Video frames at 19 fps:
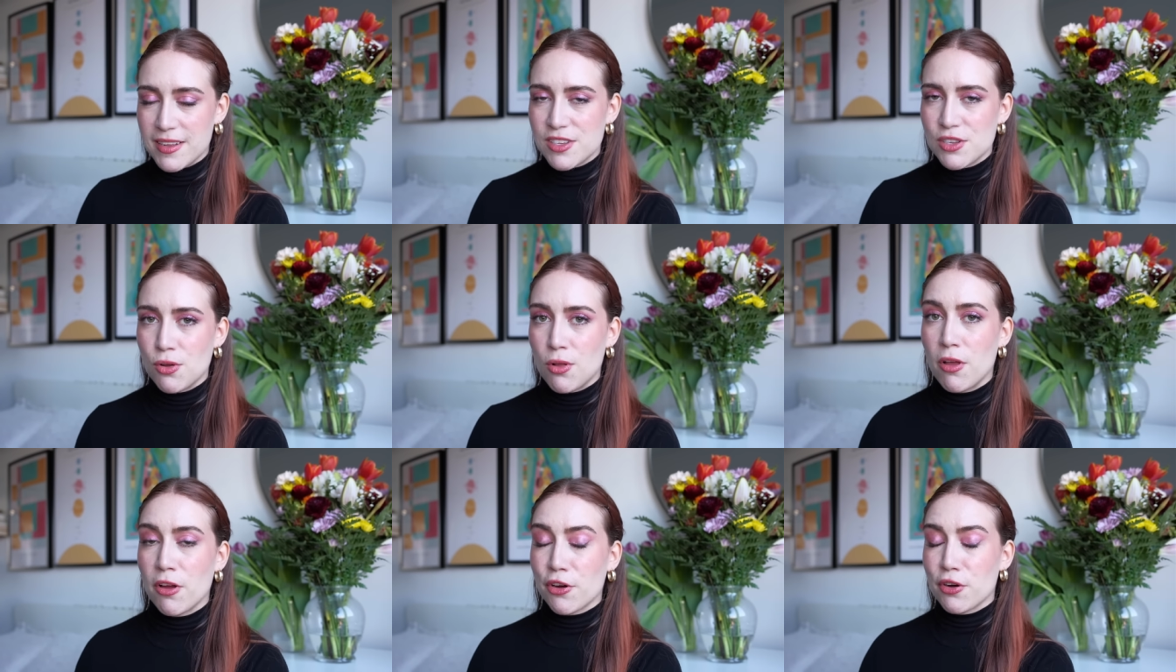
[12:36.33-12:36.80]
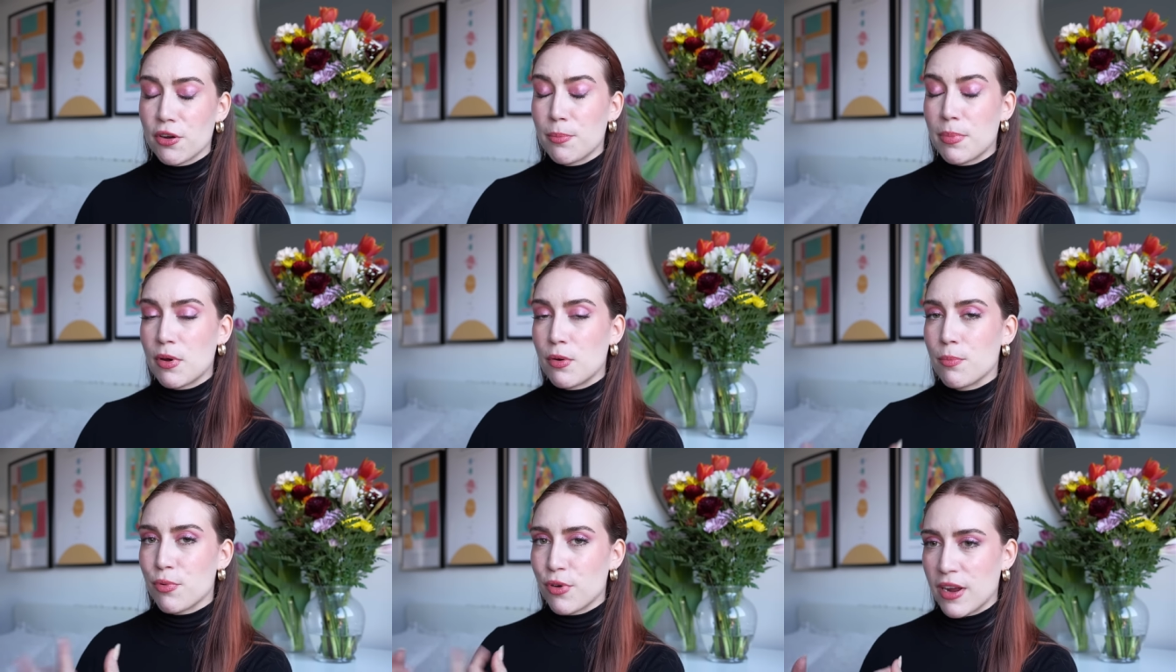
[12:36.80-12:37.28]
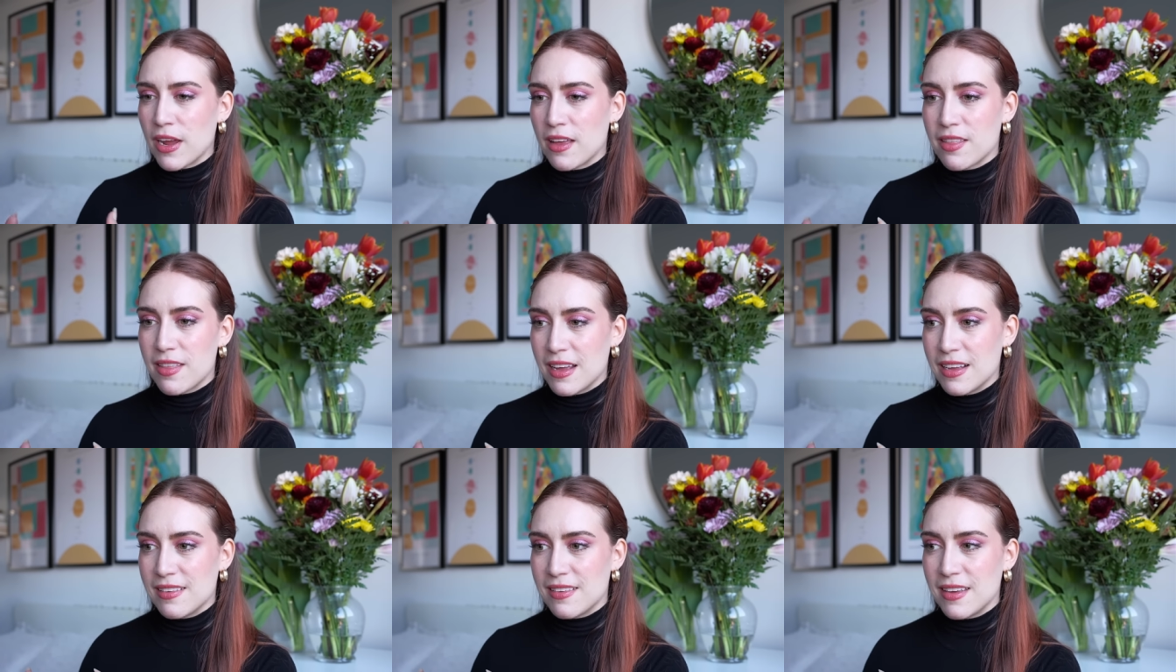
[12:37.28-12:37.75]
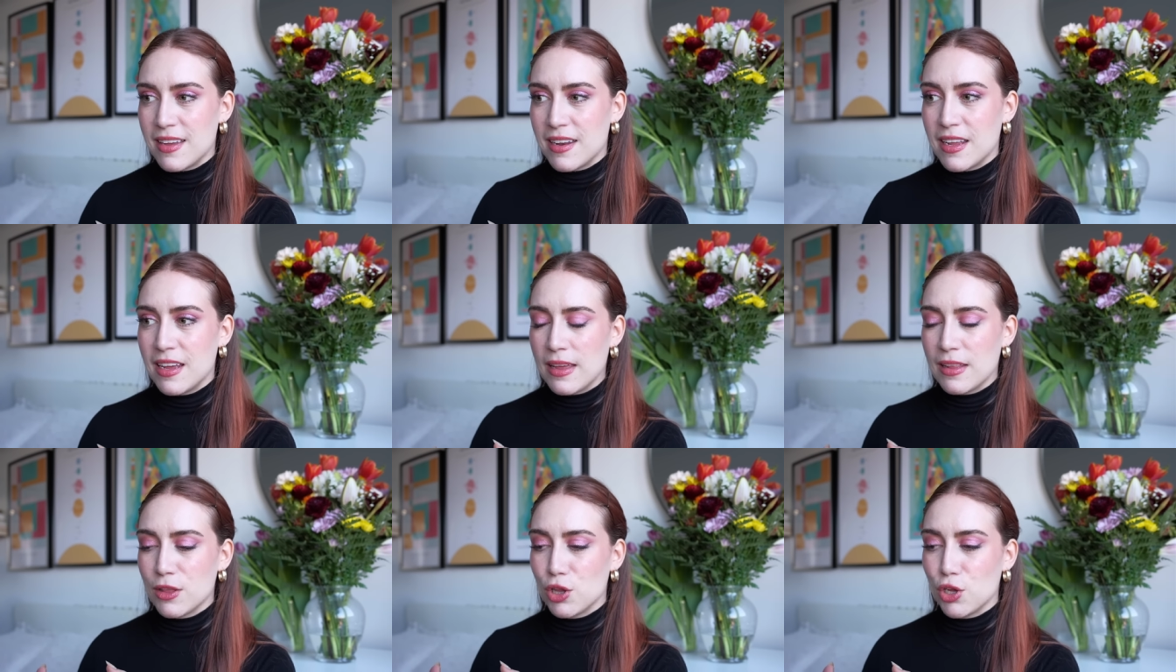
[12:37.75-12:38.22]
It's no longer about bringing things
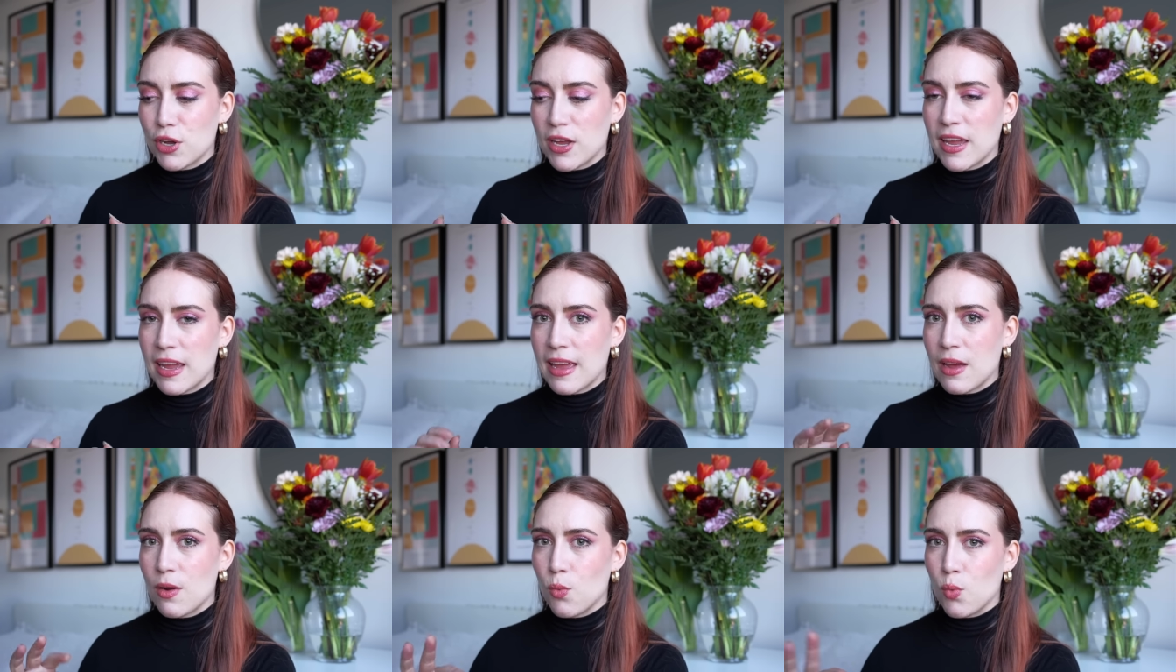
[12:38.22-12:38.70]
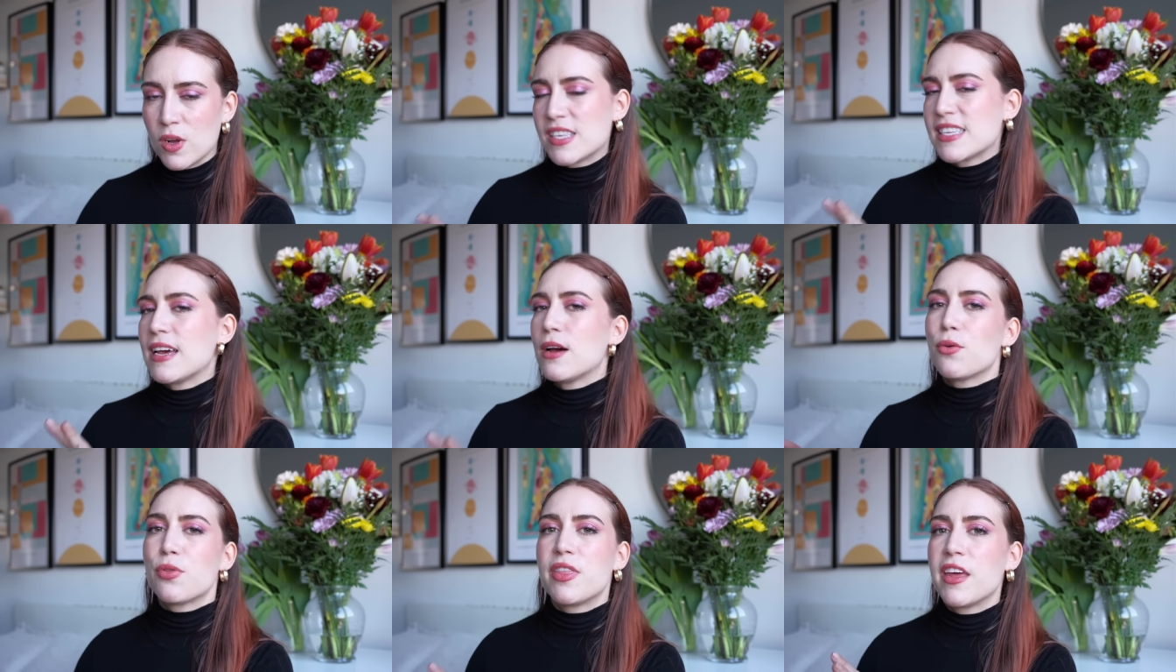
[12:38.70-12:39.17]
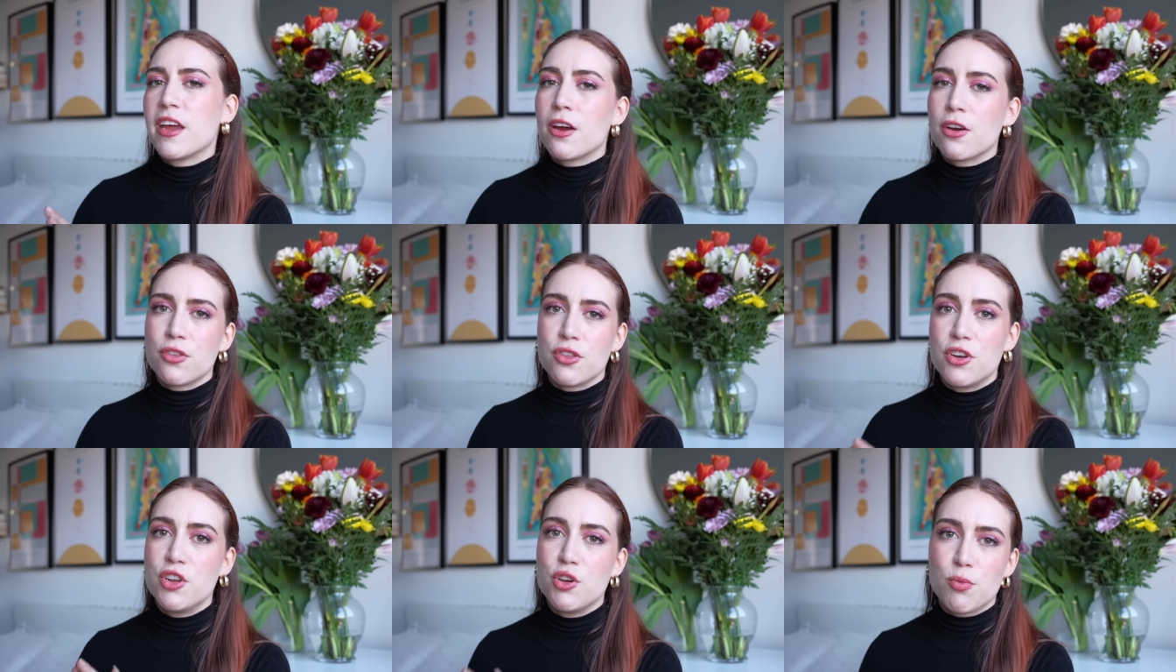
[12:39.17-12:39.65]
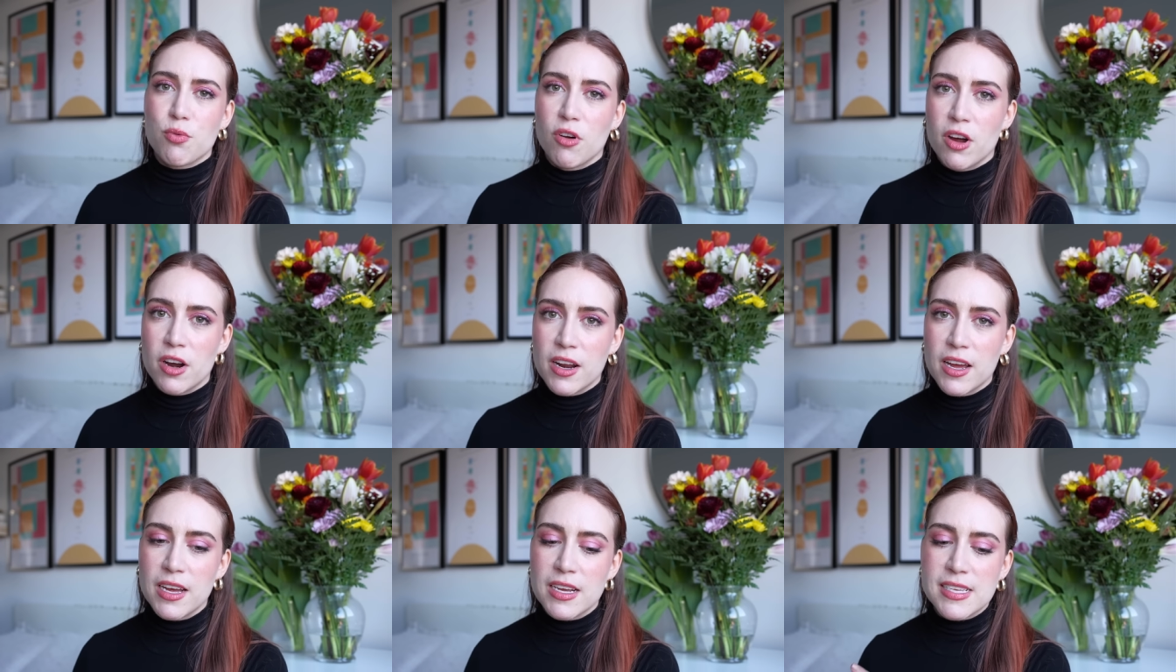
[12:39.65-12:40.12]
in and looking at what's out there and the new
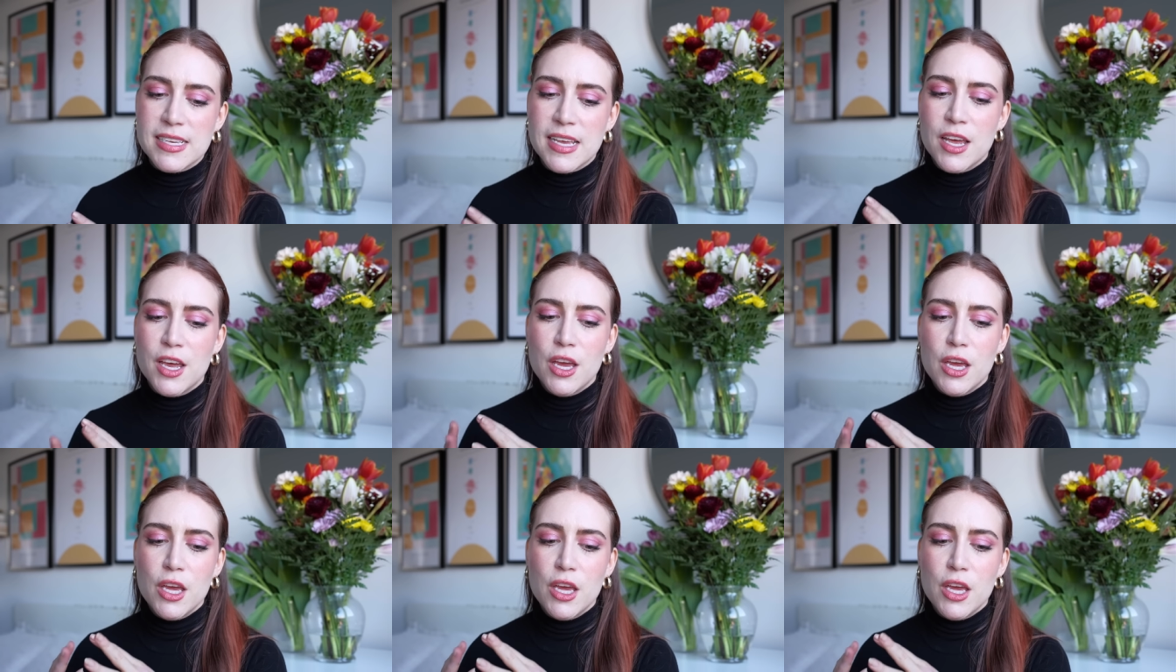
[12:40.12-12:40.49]
products.